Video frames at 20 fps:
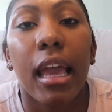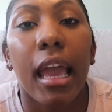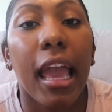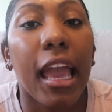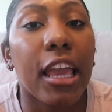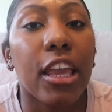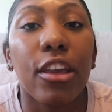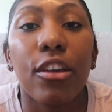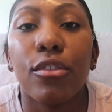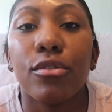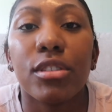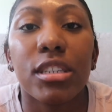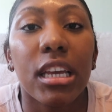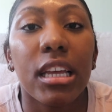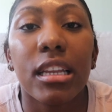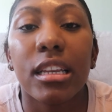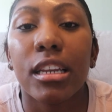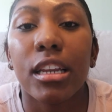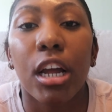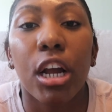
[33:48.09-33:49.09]
And you
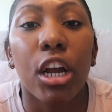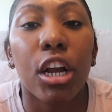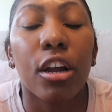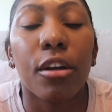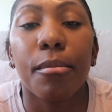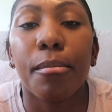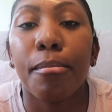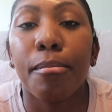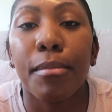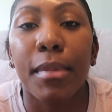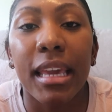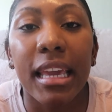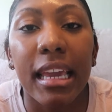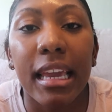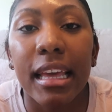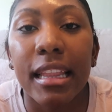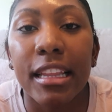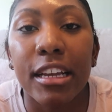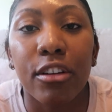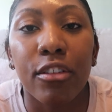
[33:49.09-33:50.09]
didn't hurt
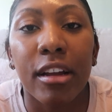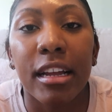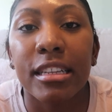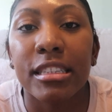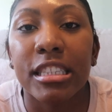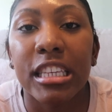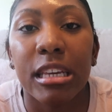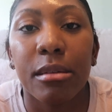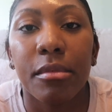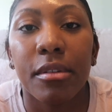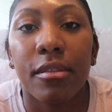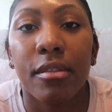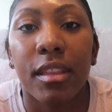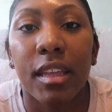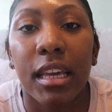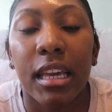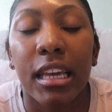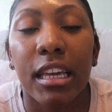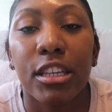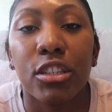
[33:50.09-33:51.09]
me in the grand scheme of
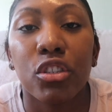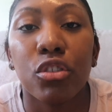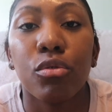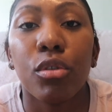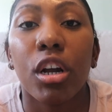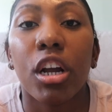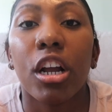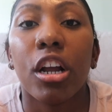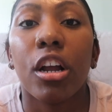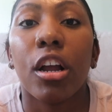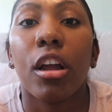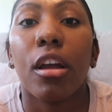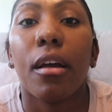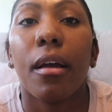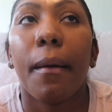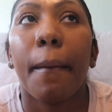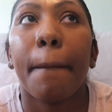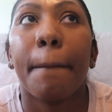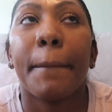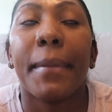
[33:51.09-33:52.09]
things, you hurt
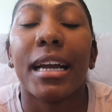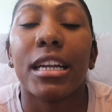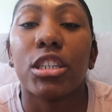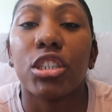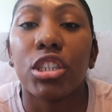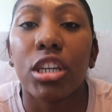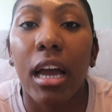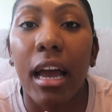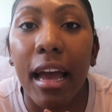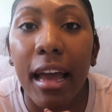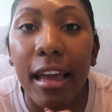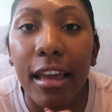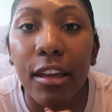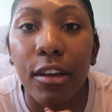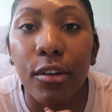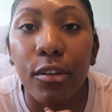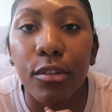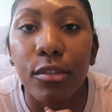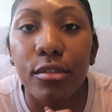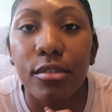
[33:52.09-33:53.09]
my
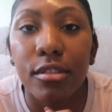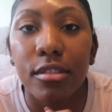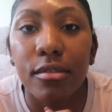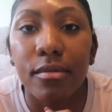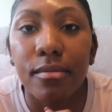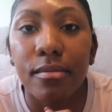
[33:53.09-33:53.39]
child.